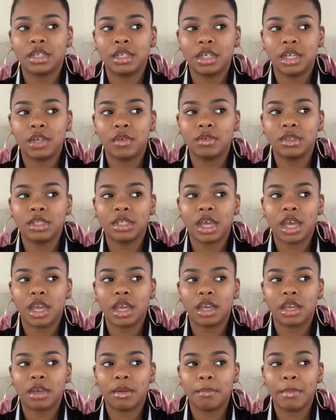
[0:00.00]
it was
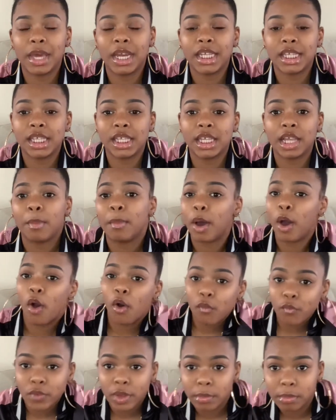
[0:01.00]
like medicine that my whole
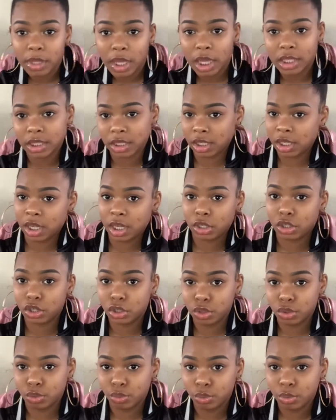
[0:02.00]
family had to take
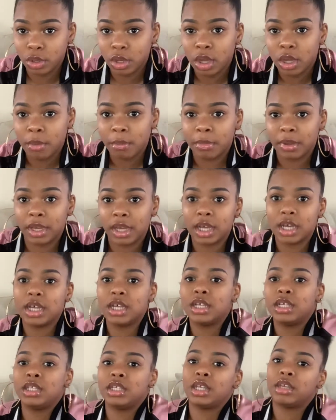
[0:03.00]
too,
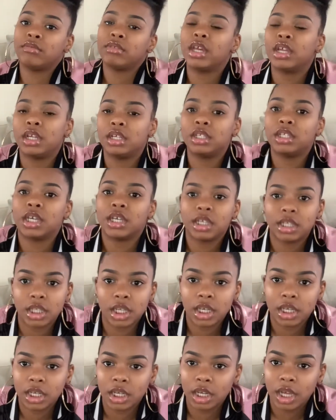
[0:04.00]
because if they didn't take it, they
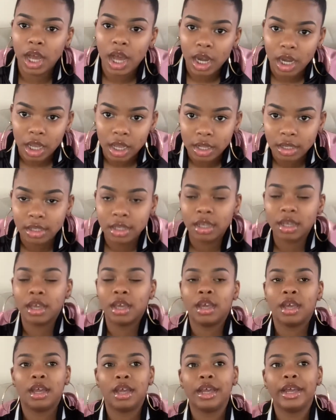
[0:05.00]
could have got it.
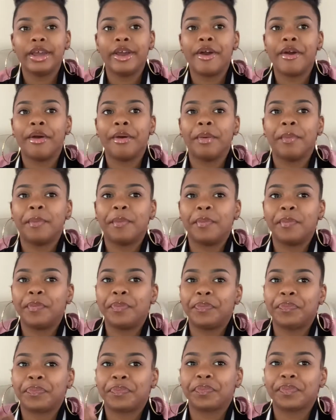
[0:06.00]
And
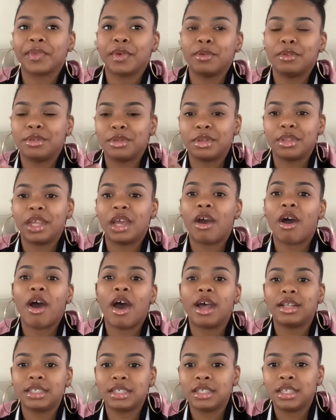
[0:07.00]
so they all
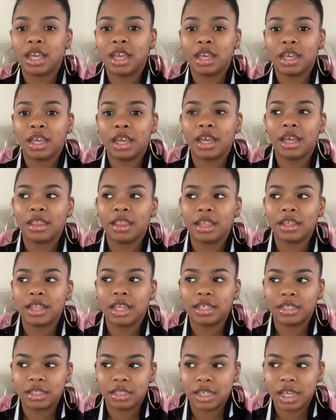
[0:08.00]
had to take it. I think they
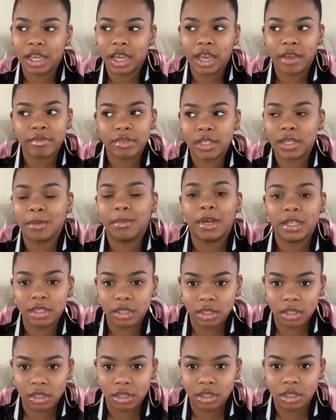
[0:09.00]
had to take it every time I
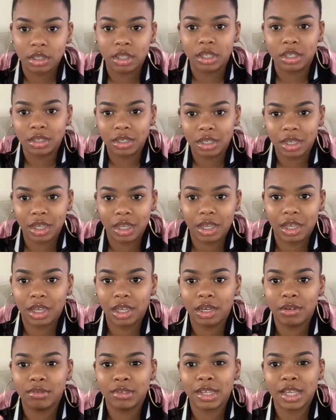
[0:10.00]
took it. And
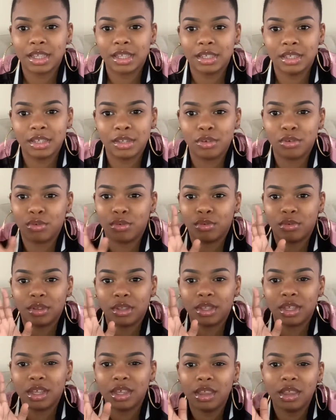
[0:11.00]
it was like these little, I
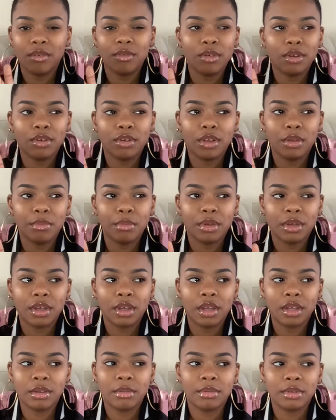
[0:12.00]
think they were cream
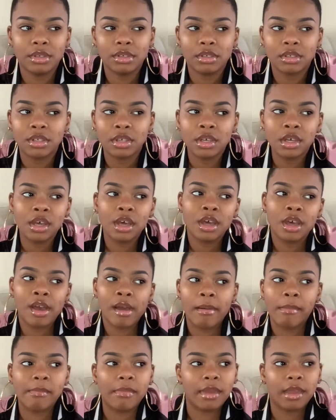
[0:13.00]
colored pills.
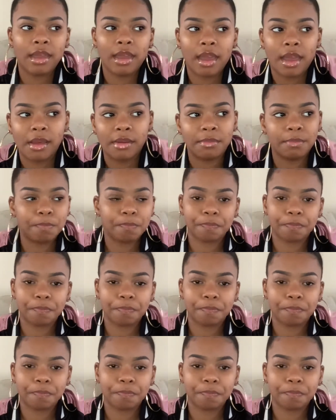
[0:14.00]
But yeah,